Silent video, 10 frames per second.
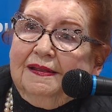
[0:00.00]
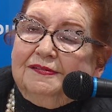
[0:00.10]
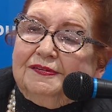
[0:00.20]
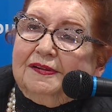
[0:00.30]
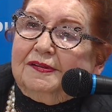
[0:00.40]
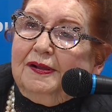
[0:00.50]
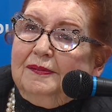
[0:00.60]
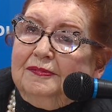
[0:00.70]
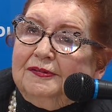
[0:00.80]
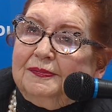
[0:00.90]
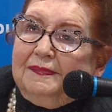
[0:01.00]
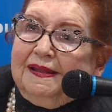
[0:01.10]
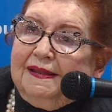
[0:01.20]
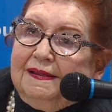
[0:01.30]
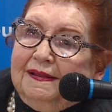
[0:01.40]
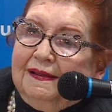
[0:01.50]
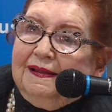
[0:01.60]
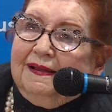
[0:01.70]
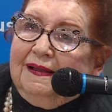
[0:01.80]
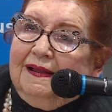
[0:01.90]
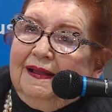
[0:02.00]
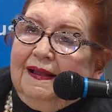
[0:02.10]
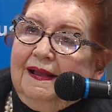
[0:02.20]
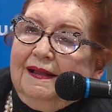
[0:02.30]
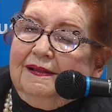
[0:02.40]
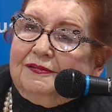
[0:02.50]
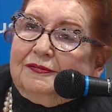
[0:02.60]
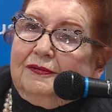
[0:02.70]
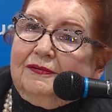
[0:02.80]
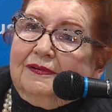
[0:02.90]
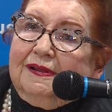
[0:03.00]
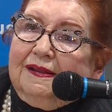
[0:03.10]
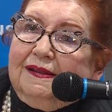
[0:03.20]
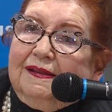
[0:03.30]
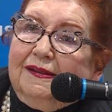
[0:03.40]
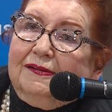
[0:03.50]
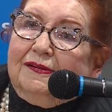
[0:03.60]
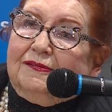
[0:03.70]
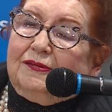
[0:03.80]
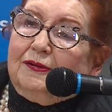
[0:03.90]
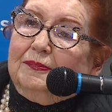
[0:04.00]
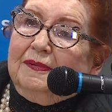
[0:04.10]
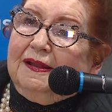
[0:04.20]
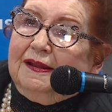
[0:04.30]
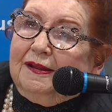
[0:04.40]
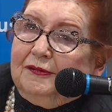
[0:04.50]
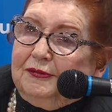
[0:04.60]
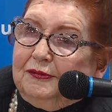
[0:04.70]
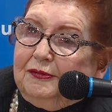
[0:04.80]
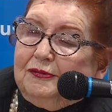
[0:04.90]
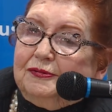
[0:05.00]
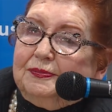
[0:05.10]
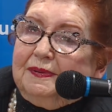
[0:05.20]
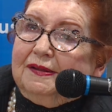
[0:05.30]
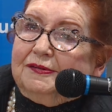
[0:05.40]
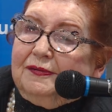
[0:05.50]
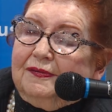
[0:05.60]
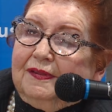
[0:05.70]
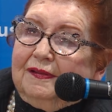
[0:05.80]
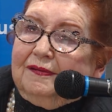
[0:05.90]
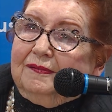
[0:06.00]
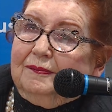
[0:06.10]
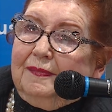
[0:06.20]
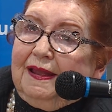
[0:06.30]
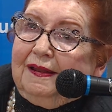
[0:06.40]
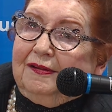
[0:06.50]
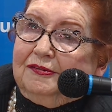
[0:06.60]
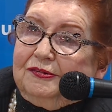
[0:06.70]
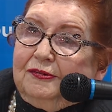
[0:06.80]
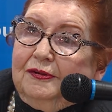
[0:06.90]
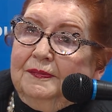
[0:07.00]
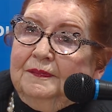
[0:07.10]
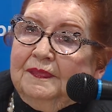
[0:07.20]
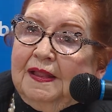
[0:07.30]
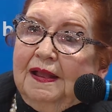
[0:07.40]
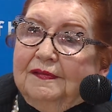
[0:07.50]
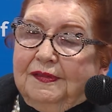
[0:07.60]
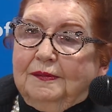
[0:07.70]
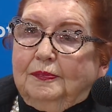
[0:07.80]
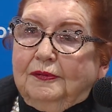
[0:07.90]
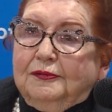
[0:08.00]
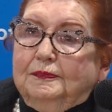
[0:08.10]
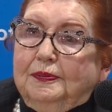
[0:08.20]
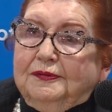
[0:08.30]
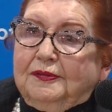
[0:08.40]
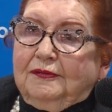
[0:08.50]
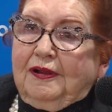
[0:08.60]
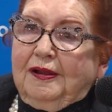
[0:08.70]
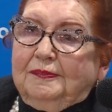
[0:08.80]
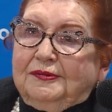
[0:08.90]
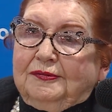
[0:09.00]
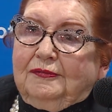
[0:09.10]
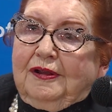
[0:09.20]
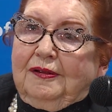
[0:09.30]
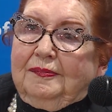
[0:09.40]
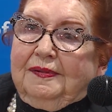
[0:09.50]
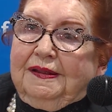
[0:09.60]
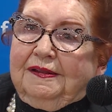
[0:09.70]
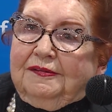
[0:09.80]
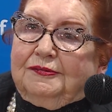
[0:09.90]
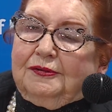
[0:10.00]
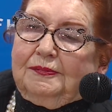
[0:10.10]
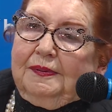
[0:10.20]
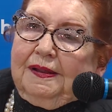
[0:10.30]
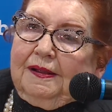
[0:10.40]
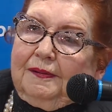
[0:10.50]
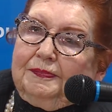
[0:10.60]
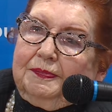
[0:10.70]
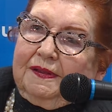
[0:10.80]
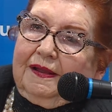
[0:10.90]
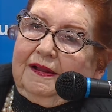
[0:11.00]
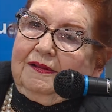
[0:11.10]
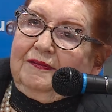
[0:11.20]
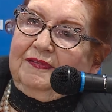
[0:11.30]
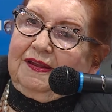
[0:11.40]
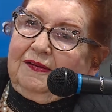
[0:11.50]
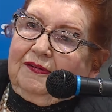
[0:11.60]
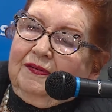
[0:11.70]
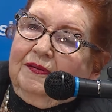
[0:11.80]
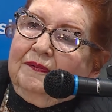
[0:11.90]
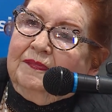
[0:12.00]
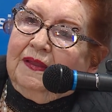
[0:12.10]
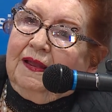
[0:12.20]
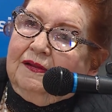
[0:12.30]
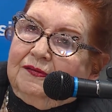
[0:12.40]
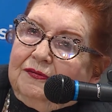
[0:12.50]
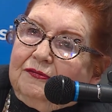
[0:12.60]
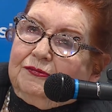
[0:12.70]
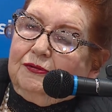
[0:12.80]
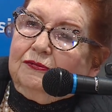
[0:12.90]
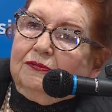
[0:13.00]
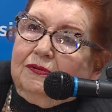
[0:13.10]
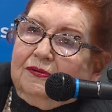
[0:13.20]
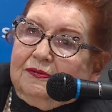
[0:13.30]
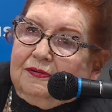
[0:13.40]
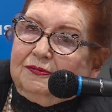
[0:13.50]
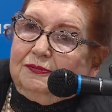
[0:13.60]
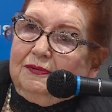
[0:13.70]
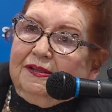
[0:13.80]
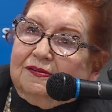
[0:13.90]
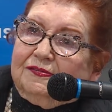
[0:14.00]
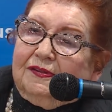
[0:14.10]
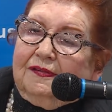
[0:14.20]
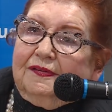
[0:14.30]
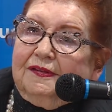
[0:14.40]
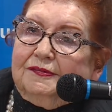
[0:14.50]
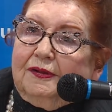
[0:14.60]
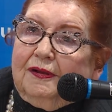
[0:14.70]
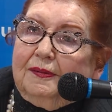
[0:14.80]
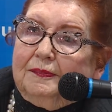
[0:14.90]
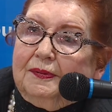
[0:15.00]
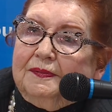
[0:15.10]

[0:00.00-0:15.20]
He said, "Come with me." So he took me and introduced me to the manager. They both put their arms around me and took me up the elevator to 2 suites on the top.